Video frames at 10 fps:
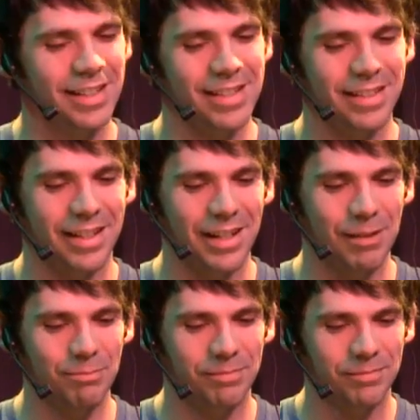this
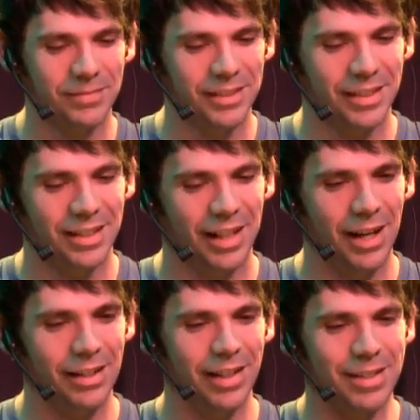time.
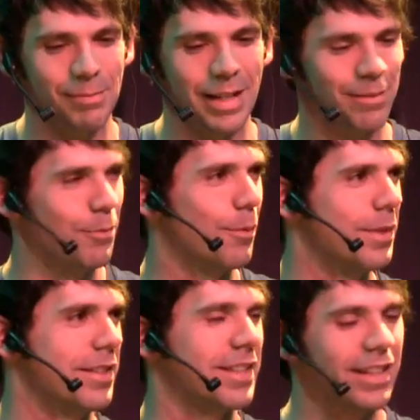I'd like to make more
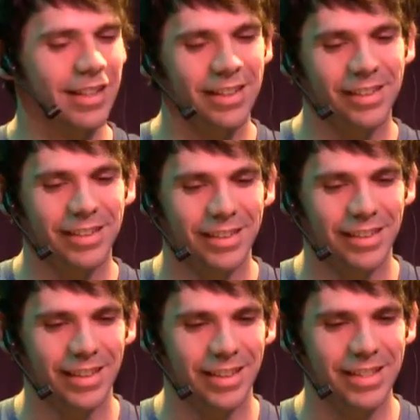music,
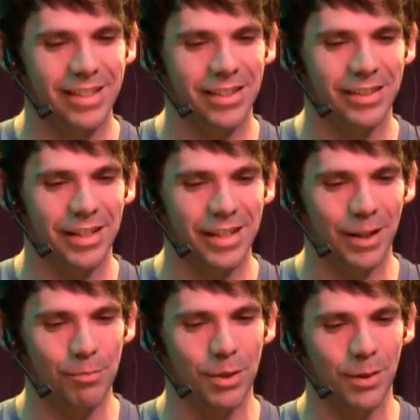so I
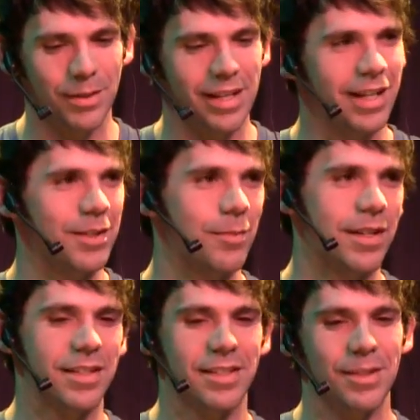think a book would take too
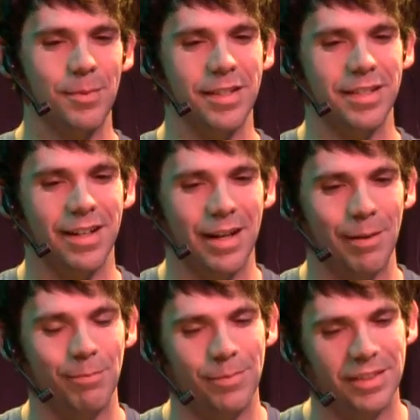much
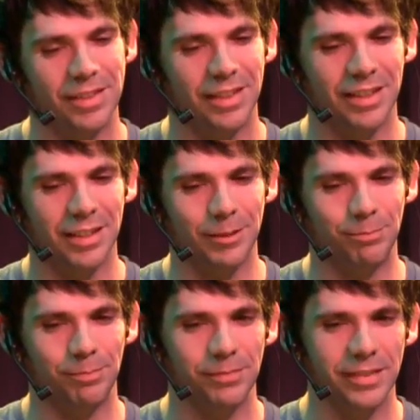time.
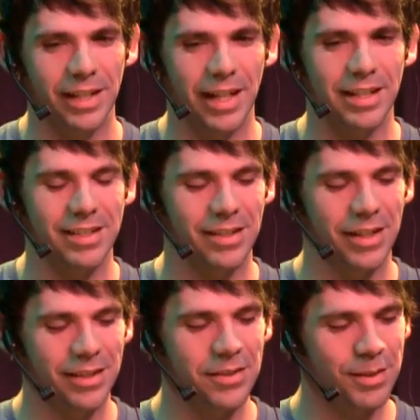Yeah. So,
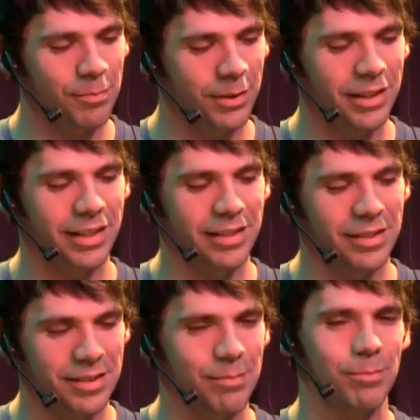and there's some
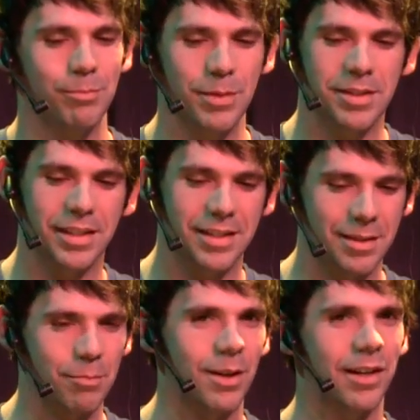music that's
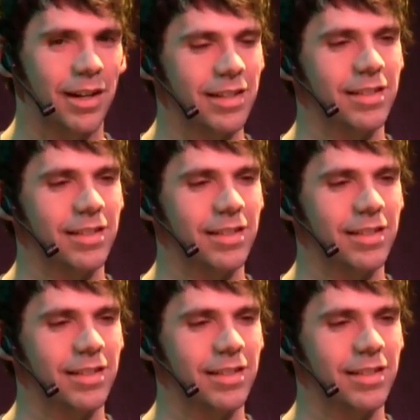in progress